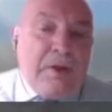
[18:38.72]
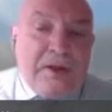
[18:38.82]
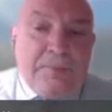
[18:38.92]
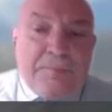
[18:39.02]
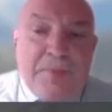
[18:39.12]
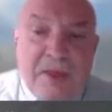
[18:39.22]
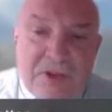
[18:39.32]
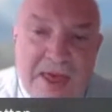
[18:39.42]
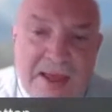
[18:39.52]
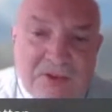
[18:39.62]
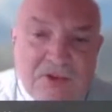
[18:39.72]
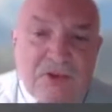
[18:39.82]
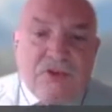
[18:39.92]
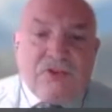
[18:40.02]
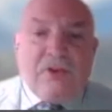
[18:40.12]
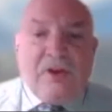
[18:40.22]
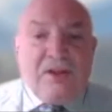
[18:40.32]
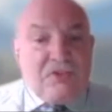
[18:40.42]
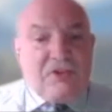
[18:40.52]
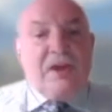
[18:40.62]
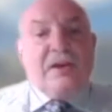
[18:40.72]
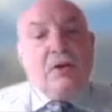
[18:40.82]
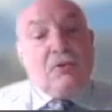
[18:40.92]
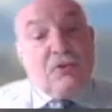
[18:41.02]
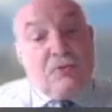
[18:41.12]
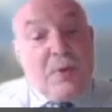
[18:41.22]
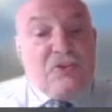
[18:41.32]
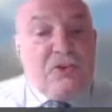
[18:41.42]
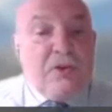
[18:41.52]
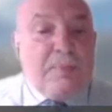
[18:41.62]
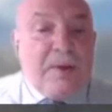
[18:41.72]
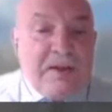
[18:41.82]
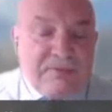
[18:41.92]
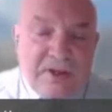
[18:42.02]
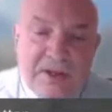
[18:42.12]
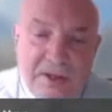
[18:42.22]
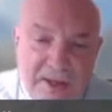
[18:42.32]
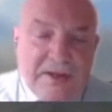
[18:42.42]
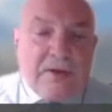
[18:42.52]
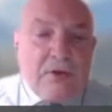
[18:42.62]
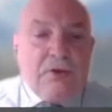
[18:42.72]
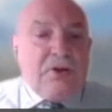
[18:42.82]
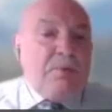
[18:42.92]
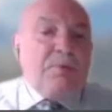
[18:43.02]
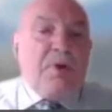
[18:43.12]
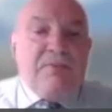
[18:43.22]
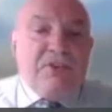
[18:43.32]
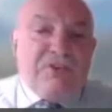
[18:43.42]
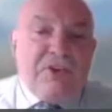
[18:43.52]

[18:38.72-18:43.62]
actors and stakeholders mentioned above, and including the private sector.